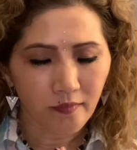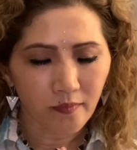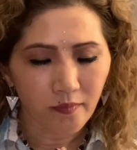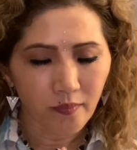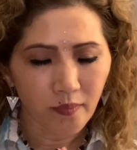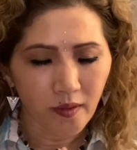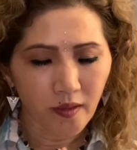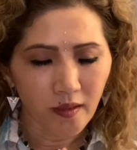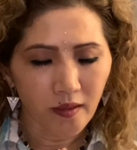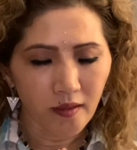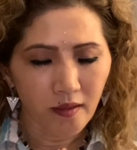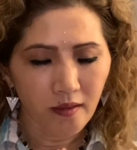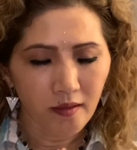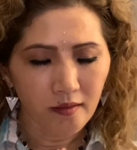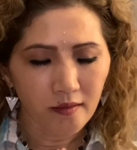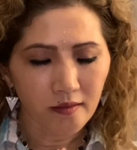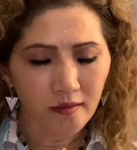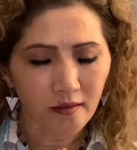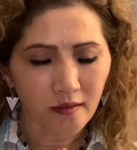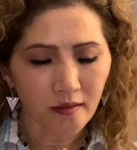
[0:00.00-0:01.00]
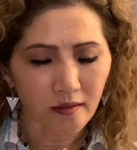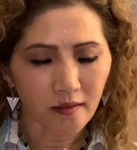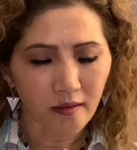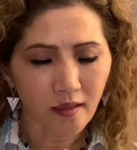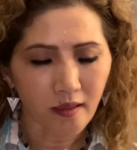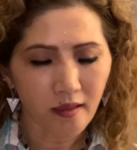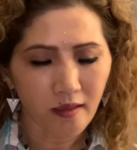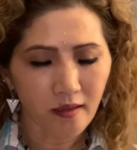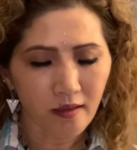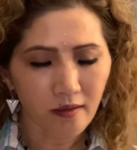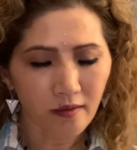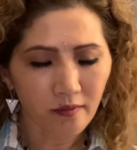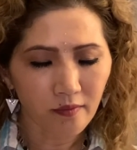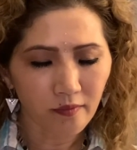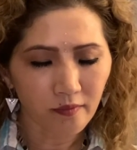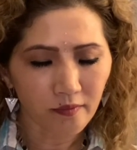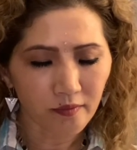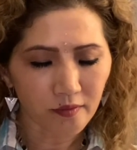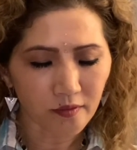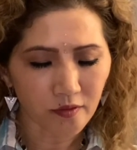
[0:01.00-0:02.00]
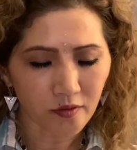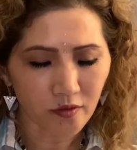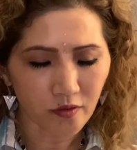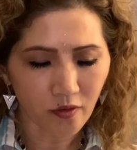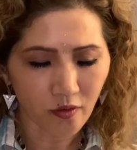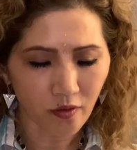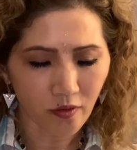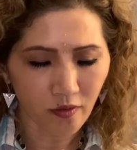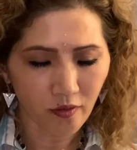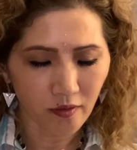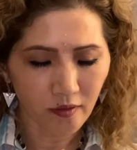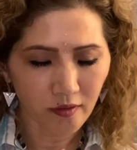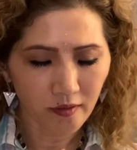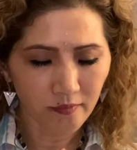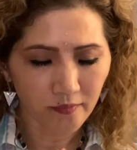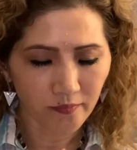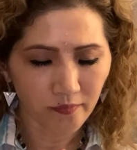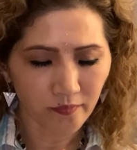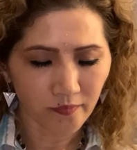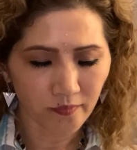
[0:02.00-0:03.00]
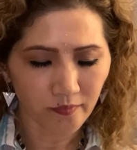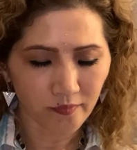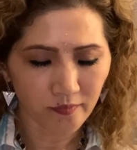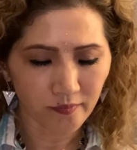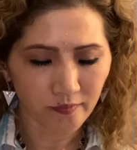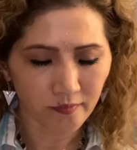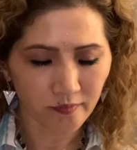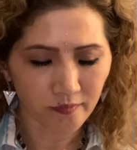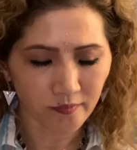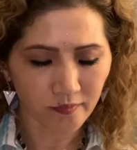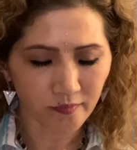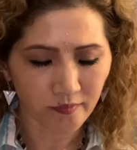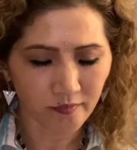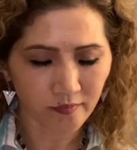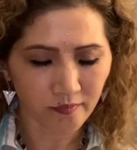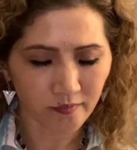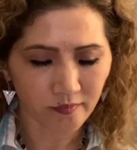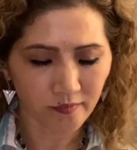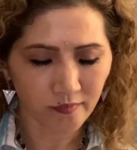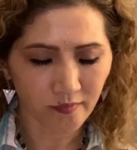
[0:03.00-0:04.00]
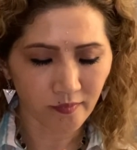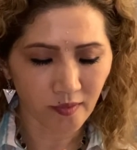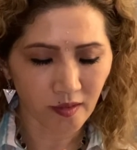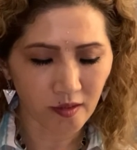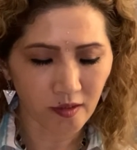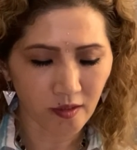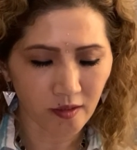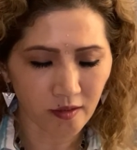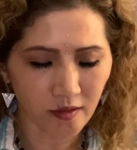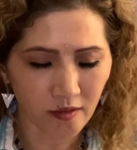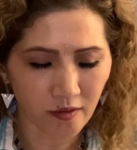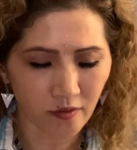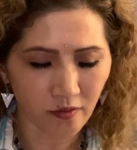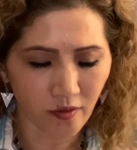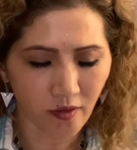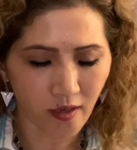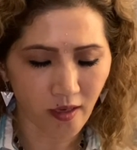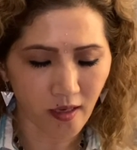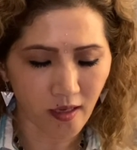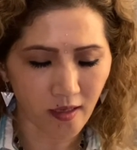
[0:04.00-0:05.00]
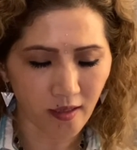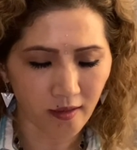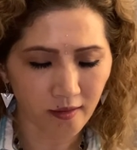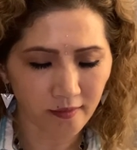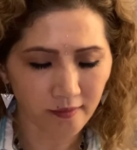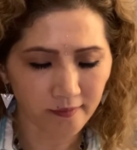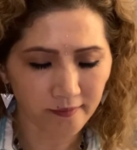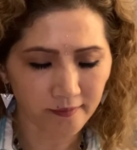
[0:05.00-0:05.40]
Peace and love, joy. Center your heart.